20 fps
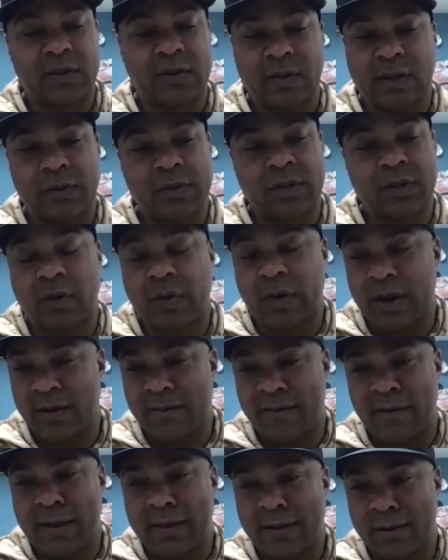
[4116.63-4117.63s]
So that was a great
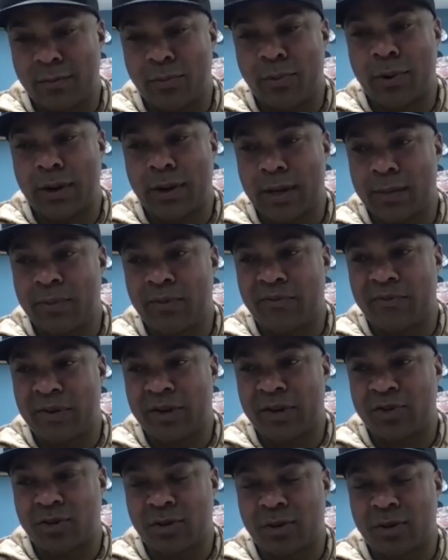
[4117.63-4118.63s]
event to bring a
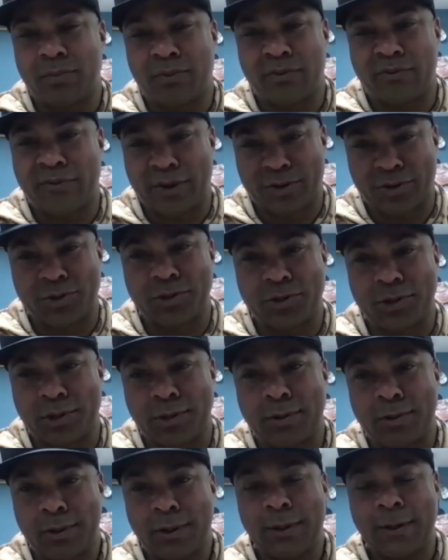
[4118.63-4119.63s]

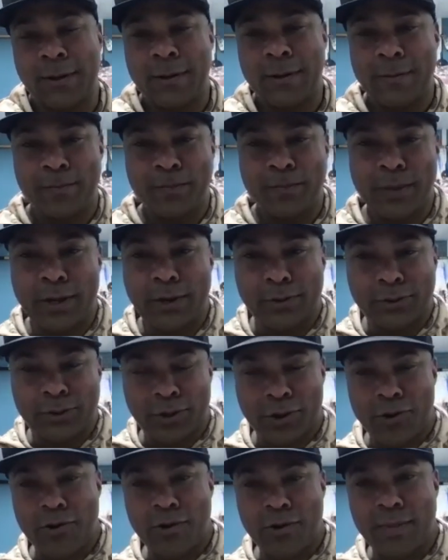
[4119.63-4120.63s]
professional,
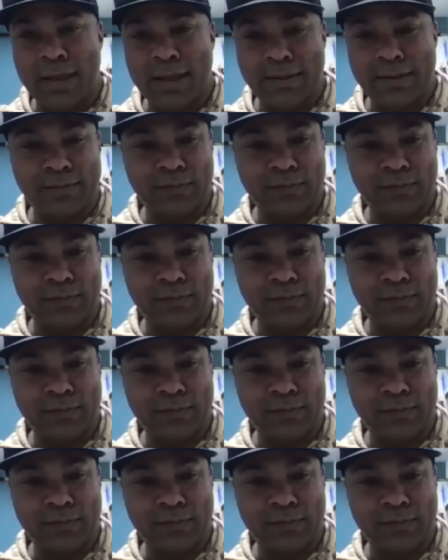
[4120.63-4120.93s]
tournament